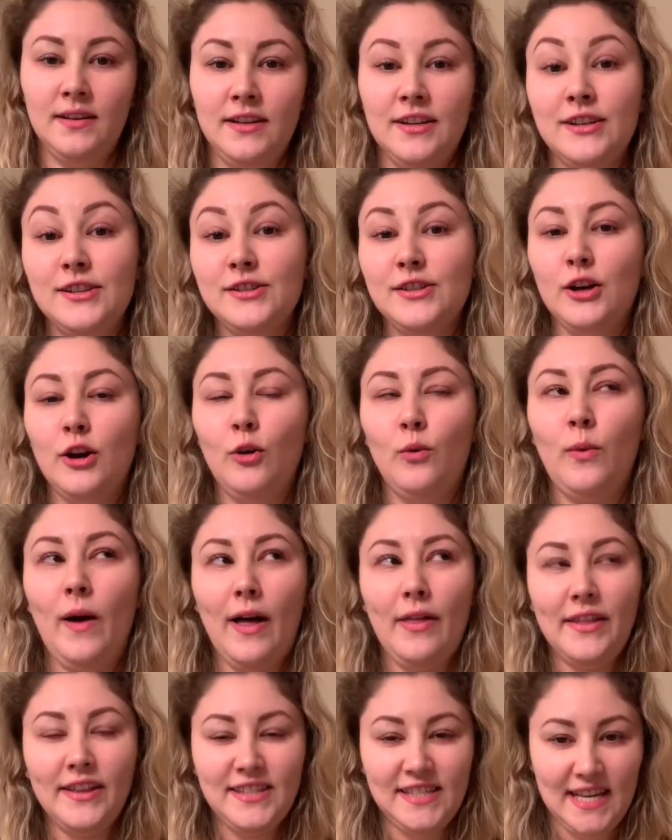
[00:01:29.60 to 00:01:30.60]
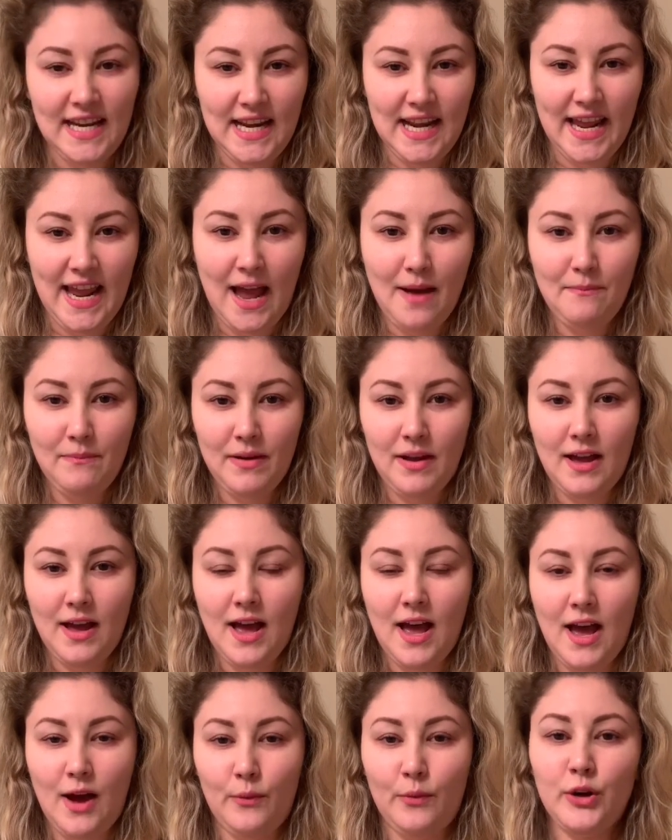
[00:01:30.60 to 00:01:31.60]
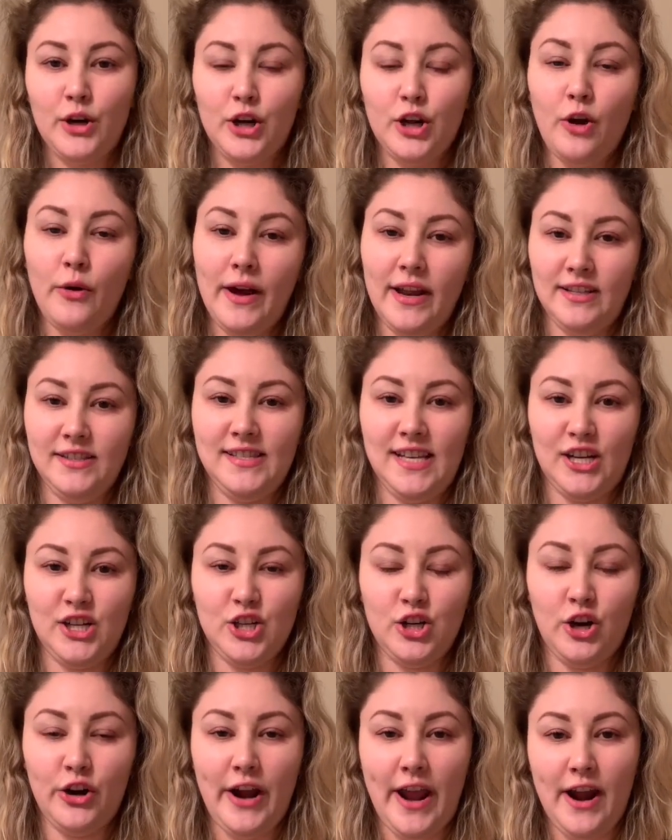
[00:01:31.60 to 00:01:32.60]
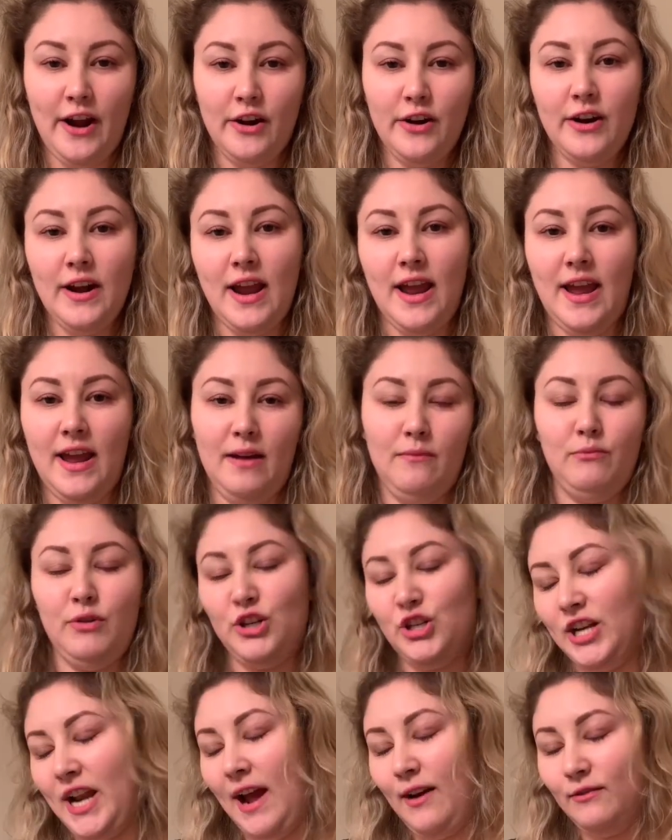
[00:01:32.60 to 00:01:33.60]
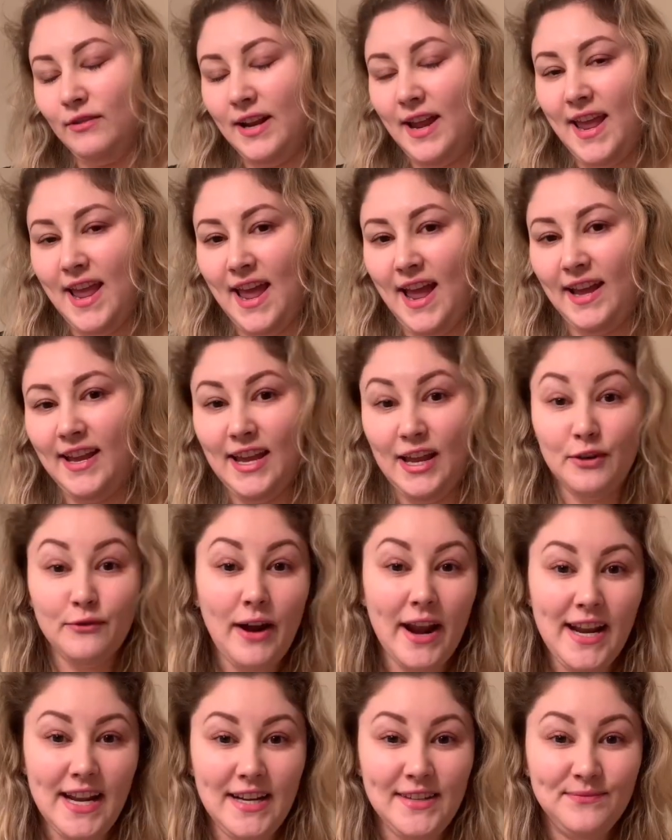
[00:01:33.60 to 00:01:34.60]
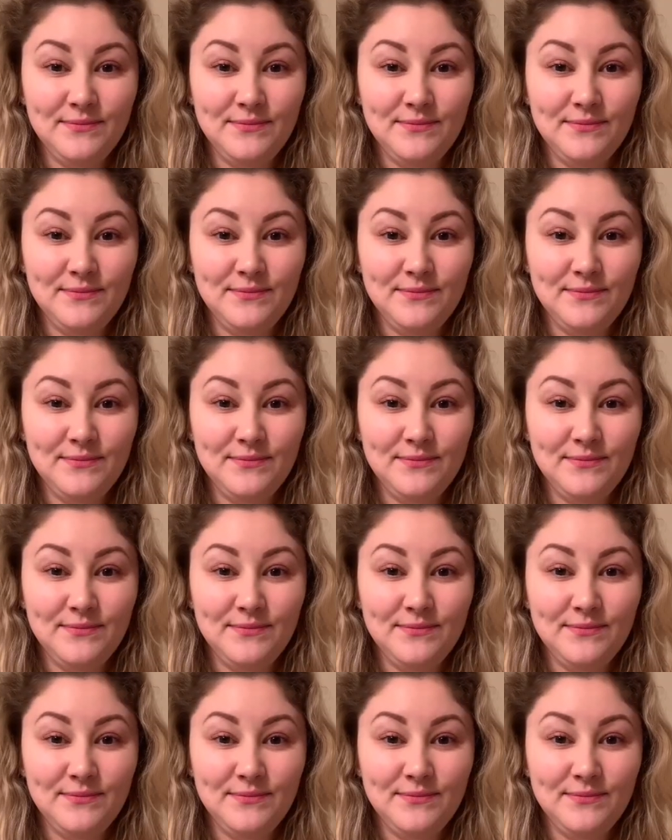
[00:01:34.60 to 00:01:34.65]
So while that's heating up, we're going to go ahead and section our hair and brush it out and get it ready.